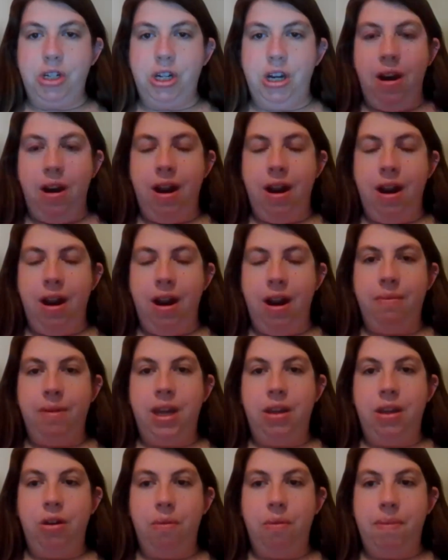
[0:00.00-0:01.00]
sharing and we can
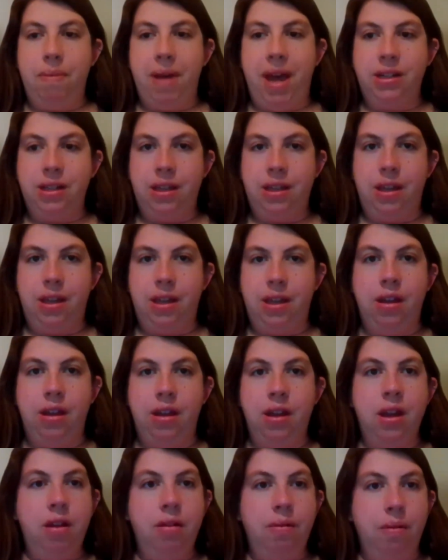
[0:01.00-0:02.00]
go back to the
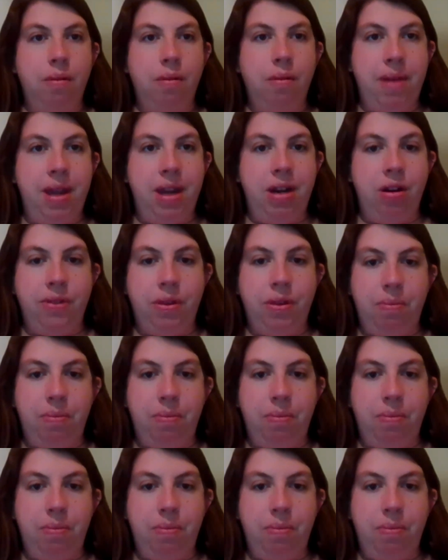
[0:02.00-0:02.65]
remainder of the